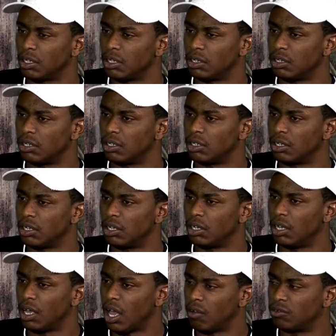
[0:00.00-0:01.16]
and
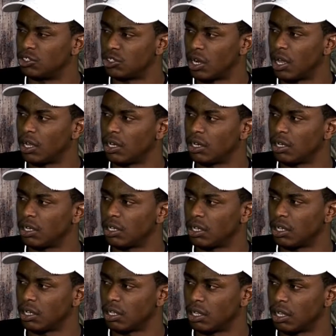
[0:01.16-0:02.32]
have tried.
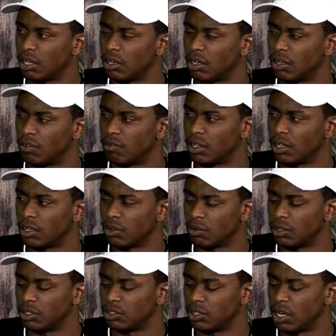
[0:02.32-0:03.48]
A lot of
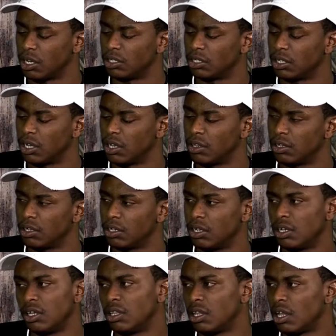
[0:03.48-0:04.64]
we tried together.
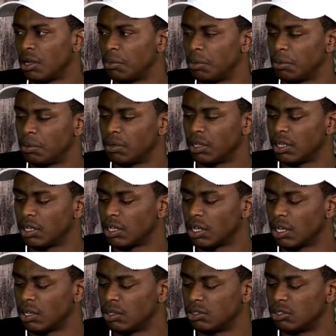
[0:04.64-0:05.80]
A lot of people
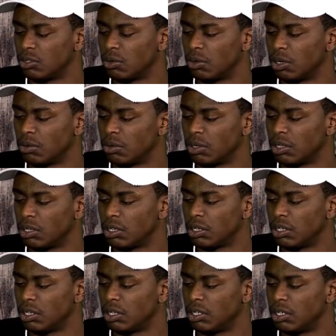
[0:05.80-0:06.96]
I used to work with,
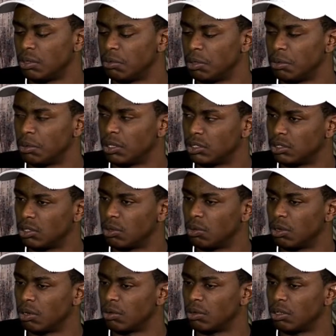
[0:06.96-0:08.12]
people I still
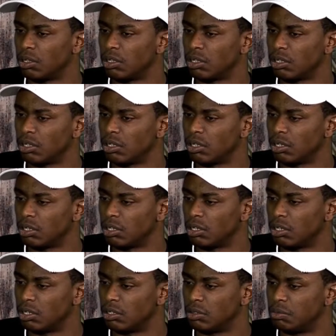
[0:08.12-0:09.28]
work with.
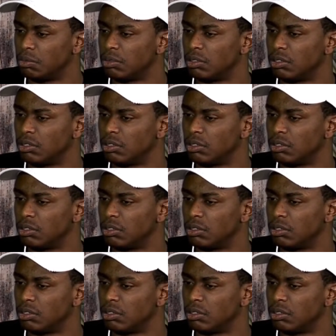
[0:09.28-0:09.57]
Mm-hmm.